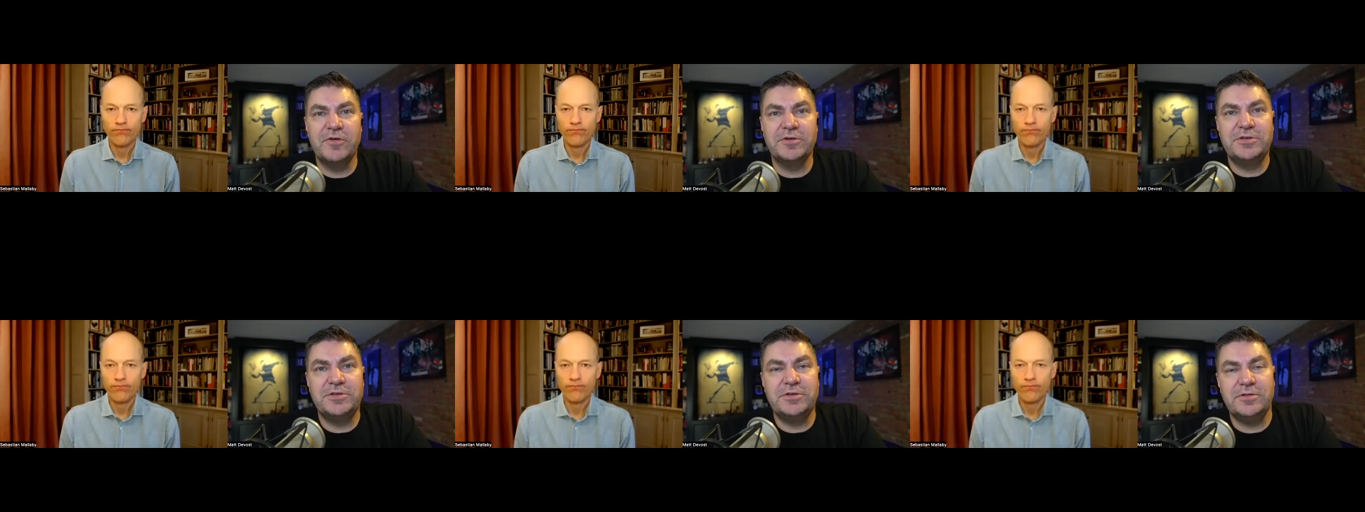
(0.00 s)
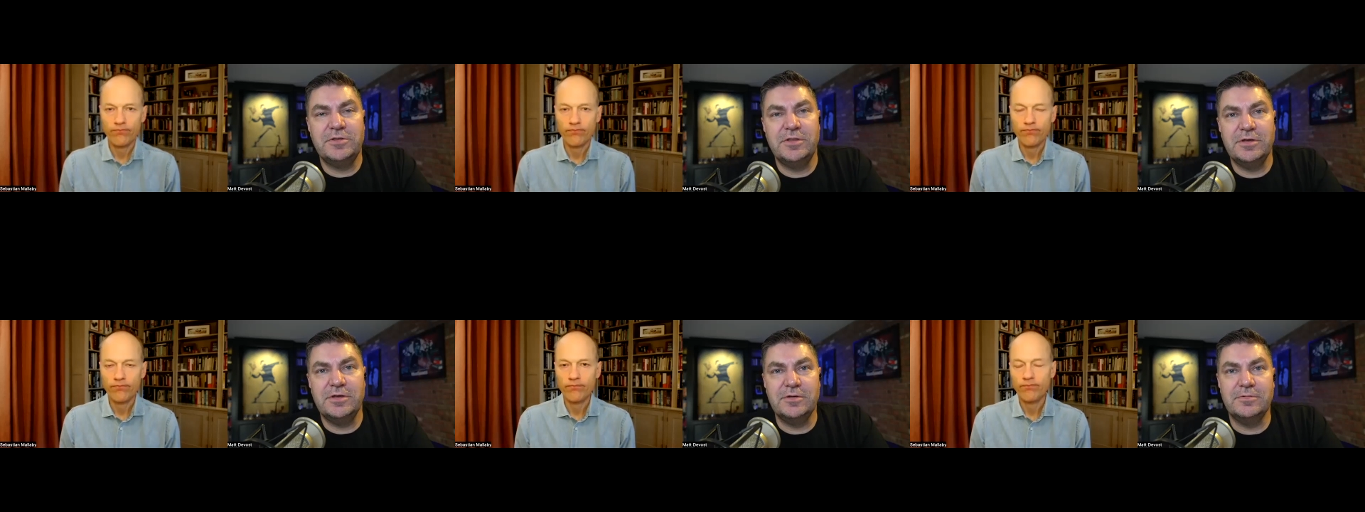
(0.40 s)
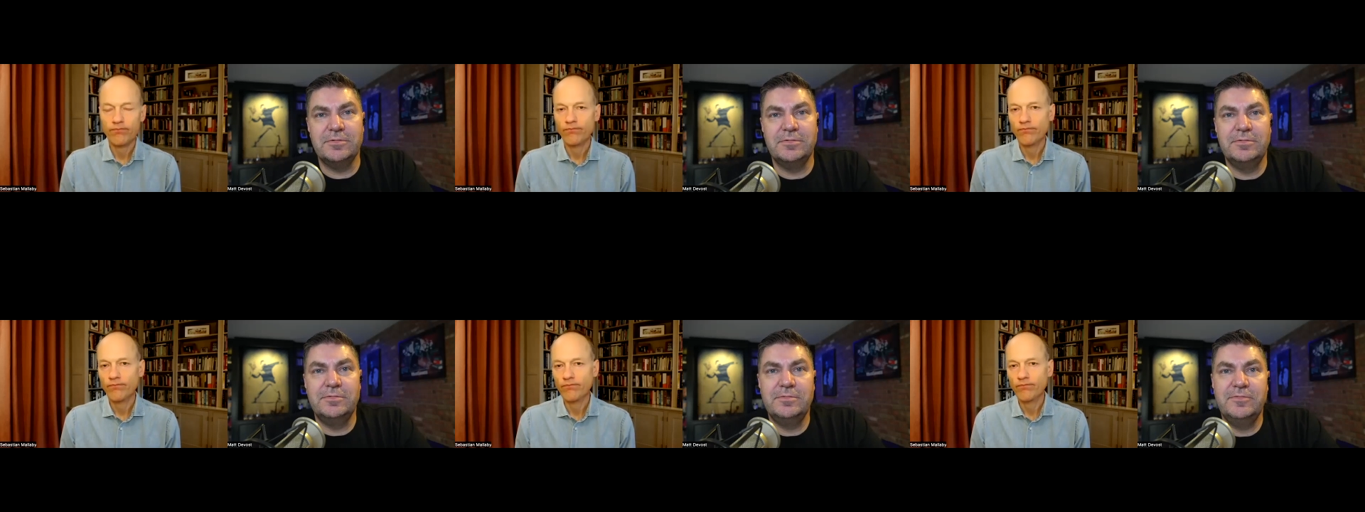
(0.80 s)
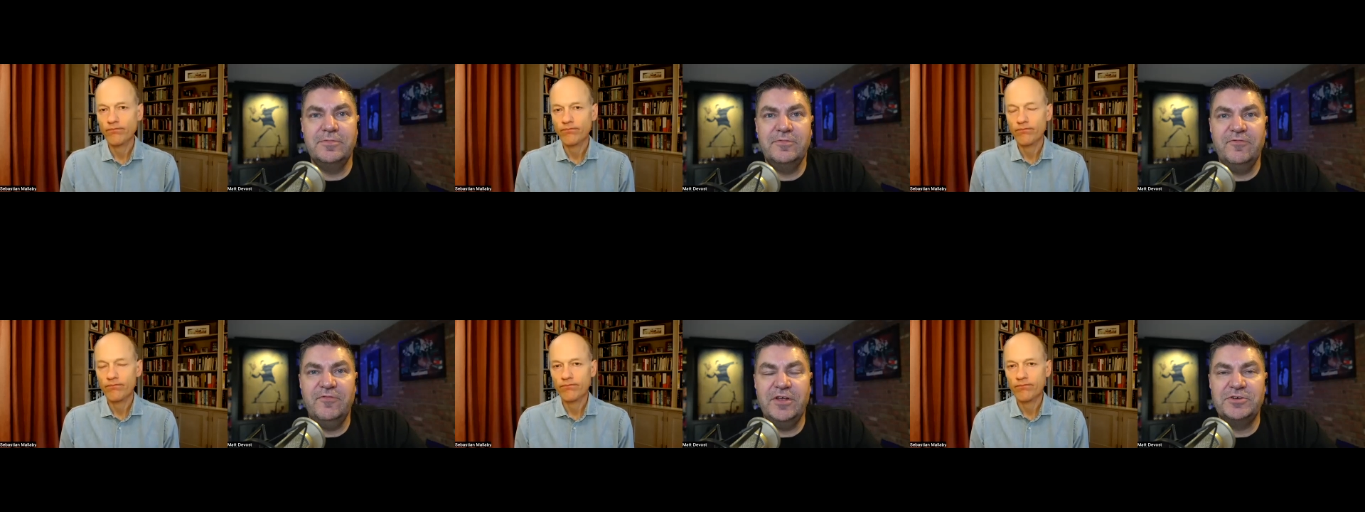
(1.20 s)
Speaker 1: to the
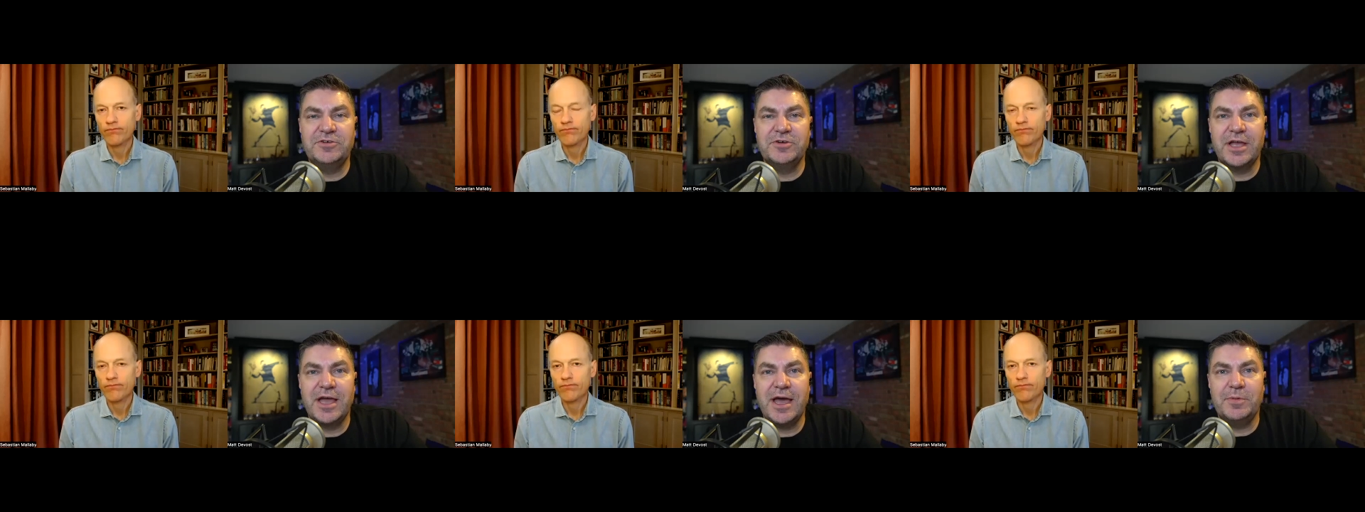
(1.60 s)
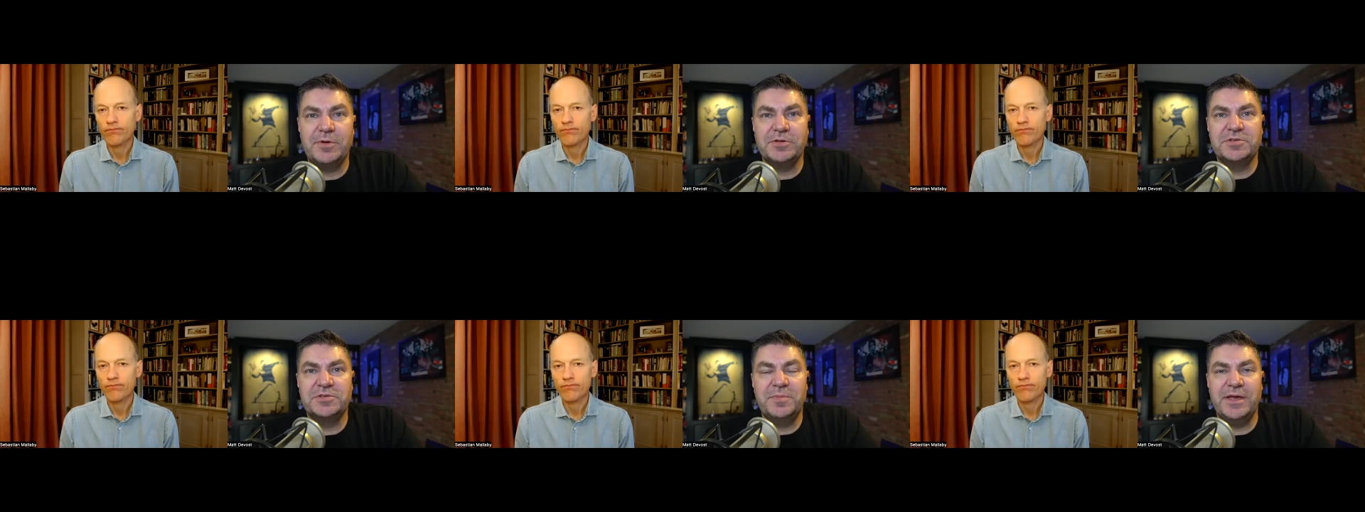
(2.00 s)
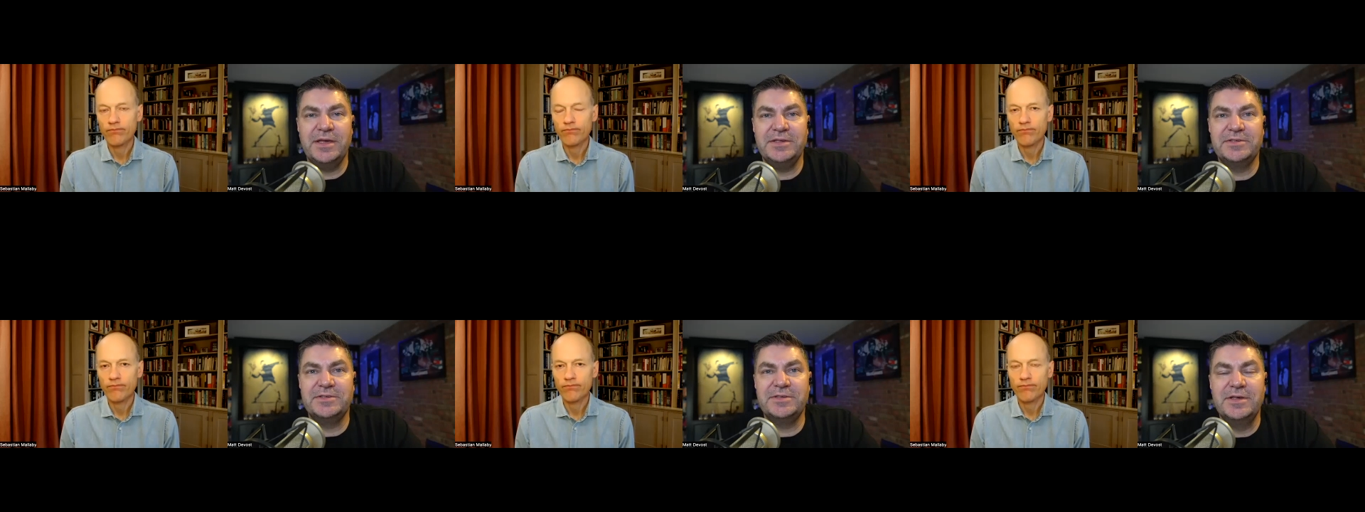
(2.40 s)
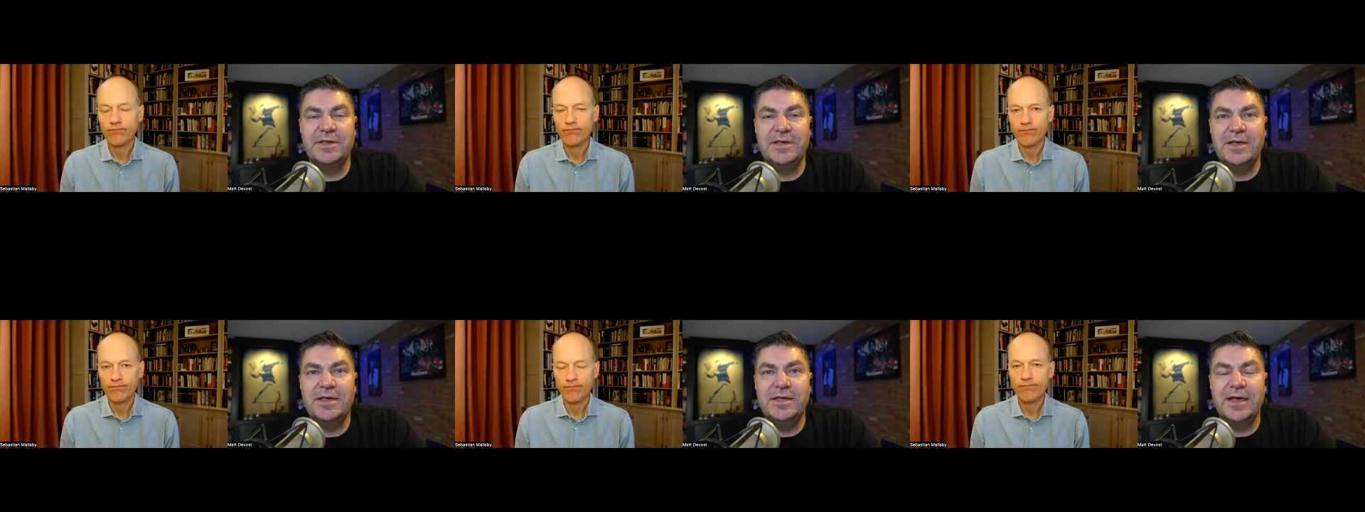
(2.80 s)
venture capital space,
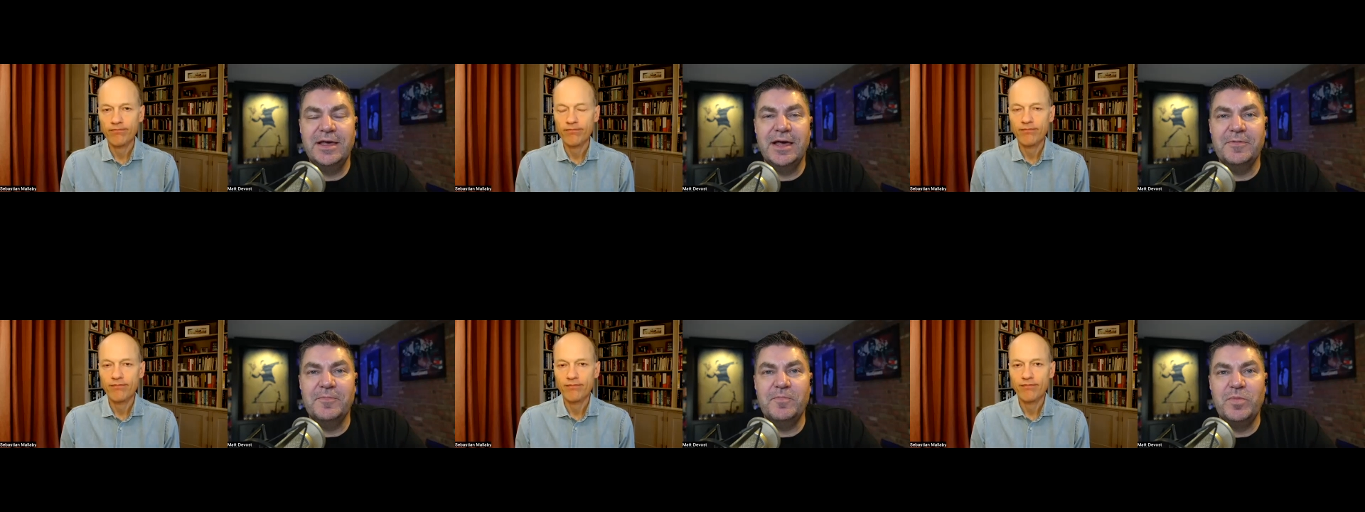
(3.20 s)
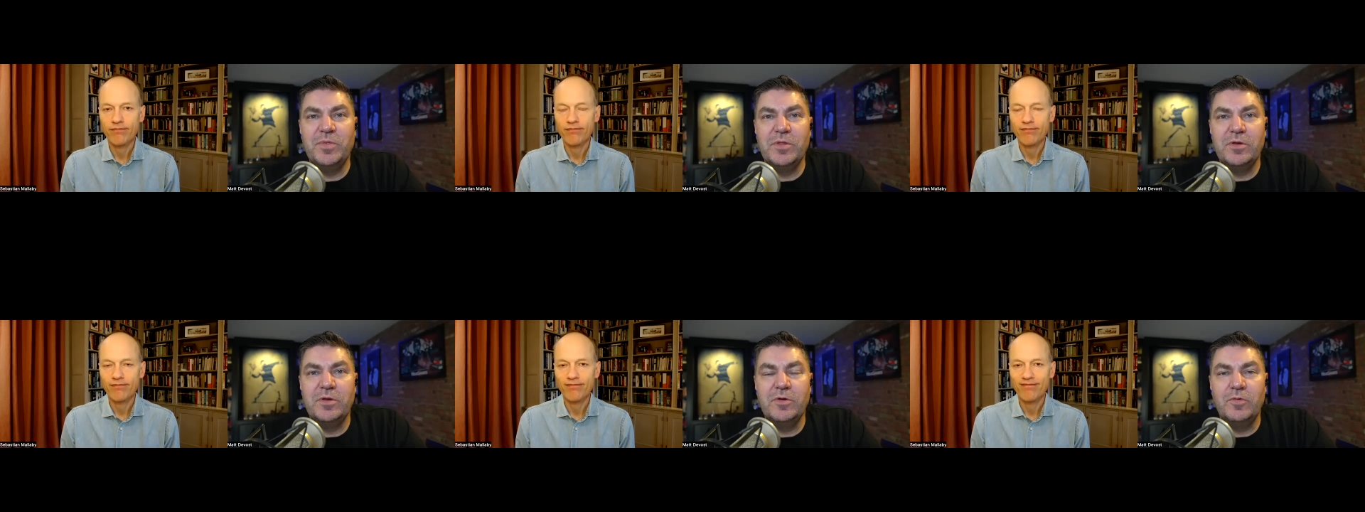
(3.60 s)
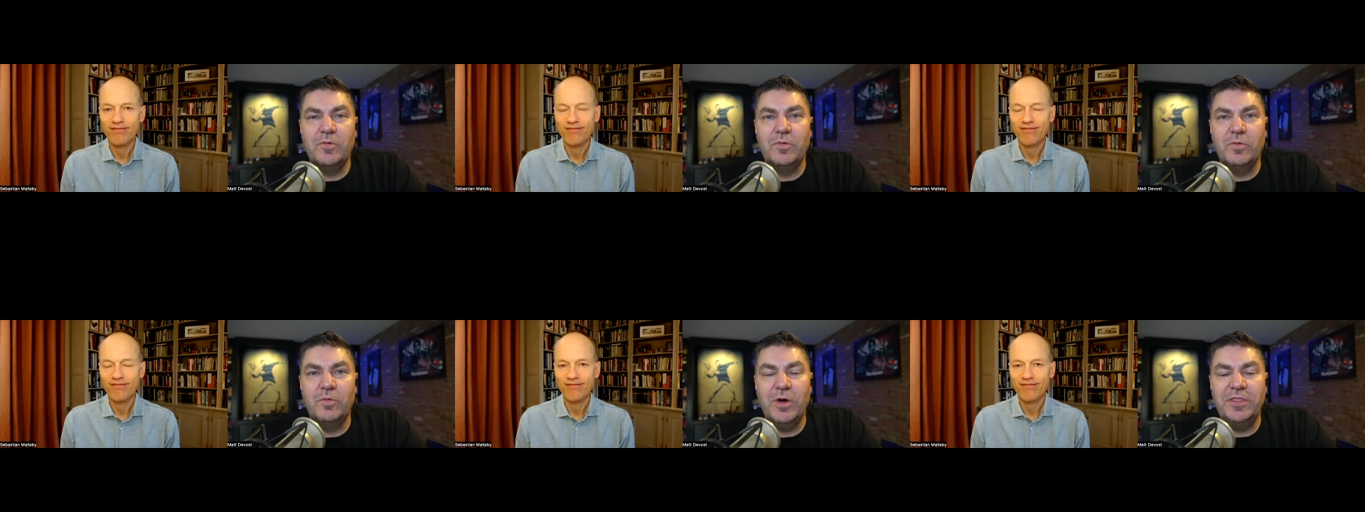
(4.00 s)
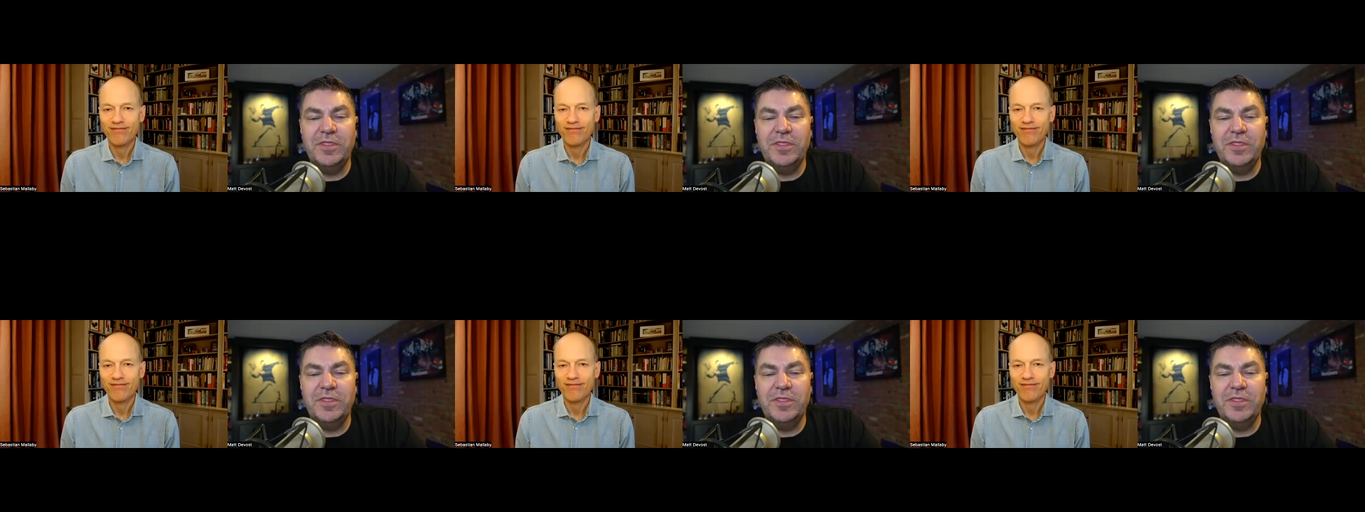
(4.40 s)
um, one